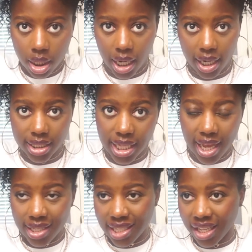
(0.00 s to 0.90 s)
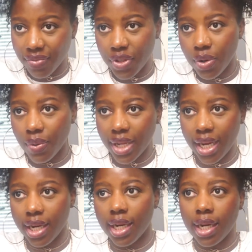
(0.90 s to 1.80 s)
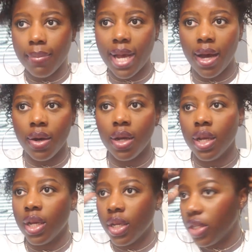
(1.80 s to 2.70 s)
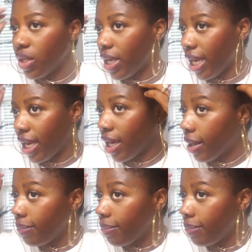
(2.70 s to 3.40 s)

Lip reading: hairstyles, like if you don't care about your hair